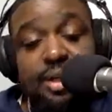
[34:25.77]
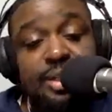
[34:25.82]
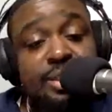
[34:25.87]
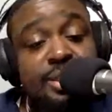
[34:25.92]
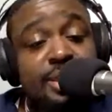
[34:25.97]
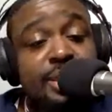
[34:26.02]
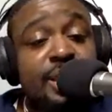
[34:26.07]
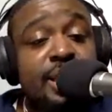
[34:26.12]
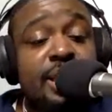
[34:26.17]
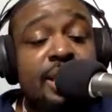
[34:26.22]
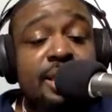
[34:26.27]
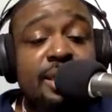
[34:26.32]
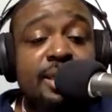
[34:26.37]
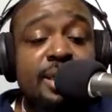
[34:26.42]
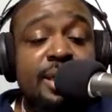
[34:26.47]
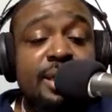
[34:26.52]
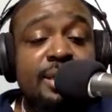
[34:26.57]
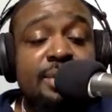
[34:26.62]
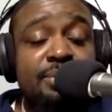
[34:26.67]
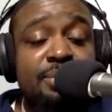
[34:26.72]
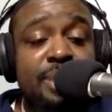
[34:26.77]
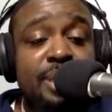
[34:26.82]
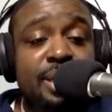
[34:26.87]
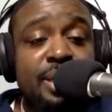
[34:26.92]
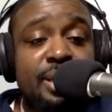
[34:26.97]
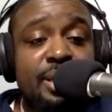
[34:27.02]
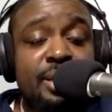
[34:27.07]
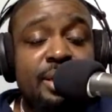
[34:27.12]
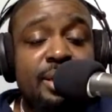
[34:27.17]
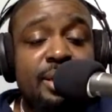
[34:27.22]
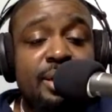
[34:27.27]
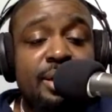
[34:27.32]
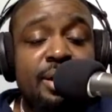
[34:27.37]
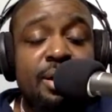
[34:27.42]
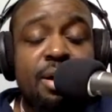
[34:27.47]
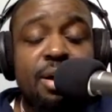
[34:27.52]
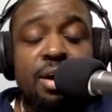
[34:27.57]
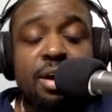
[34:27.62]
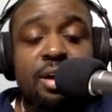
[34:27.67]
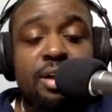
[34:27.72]
CLNS Media
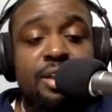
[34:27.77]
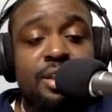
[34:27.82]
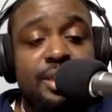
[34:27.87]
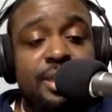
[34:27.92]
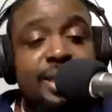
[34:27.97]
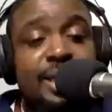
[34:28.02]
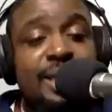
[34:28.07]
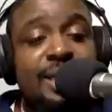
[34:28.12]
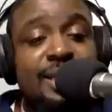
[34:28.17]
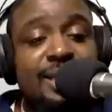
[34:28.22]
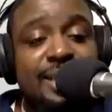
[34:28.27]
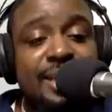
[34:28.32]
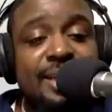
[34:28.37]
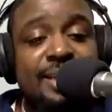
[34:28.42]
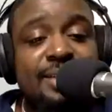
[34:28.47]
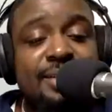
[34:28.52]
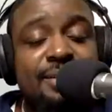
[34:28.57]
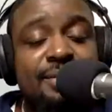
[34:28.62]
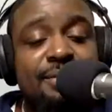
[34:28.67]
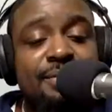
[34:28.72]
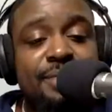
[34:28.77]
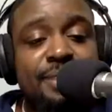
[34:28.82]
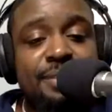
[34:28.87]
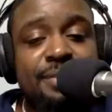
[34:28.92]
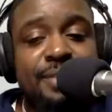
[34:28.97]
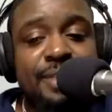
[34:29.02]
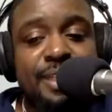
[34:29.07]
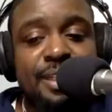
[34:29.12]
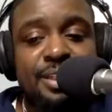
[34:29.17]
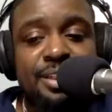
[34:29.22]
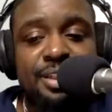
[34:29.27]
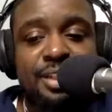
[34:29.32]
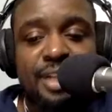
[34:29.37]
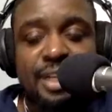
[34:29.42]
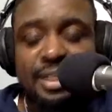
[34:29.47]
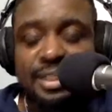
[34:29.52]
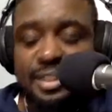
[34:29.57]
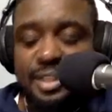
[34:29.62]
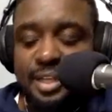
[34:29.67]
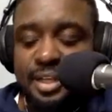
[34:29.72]
or CLNS 50, should
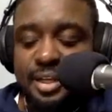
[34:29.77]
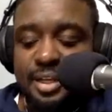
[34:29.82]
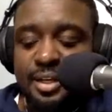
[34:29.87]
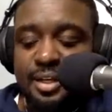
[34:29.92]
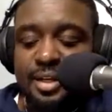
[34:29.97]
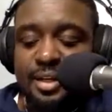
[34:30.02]
I say.